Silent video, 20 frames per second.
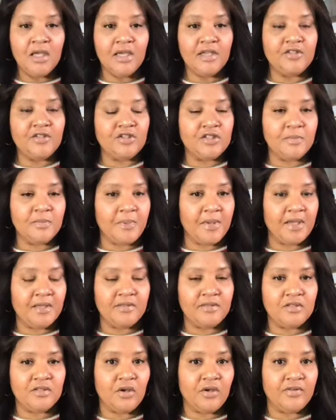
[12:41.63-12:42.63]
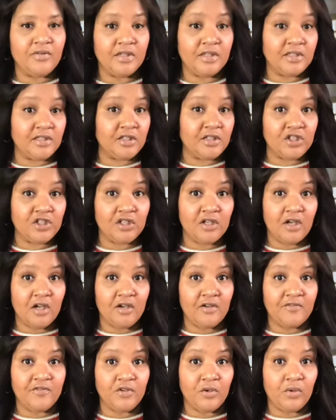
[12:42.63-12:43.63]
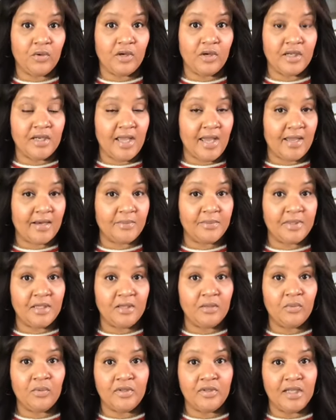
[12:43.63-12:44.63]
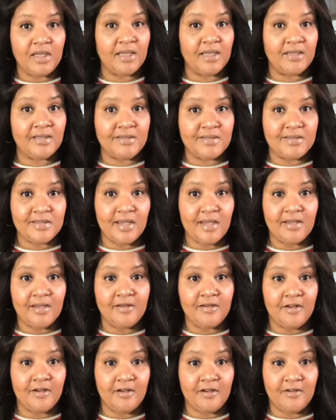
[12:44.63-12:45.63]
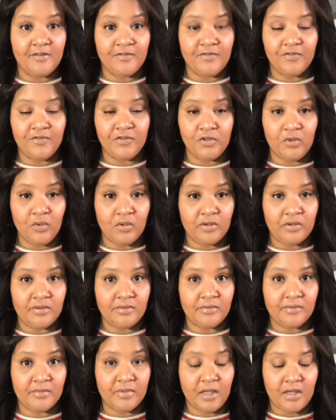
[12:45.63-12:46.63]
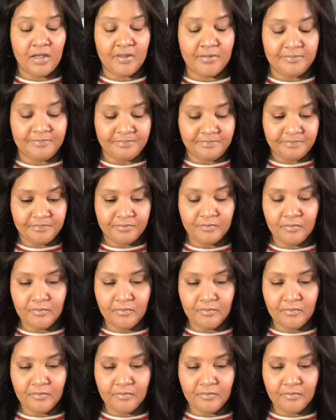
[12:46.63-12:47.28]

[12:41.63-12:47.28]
It just depends on the condition of your anatomy when they get inside of your um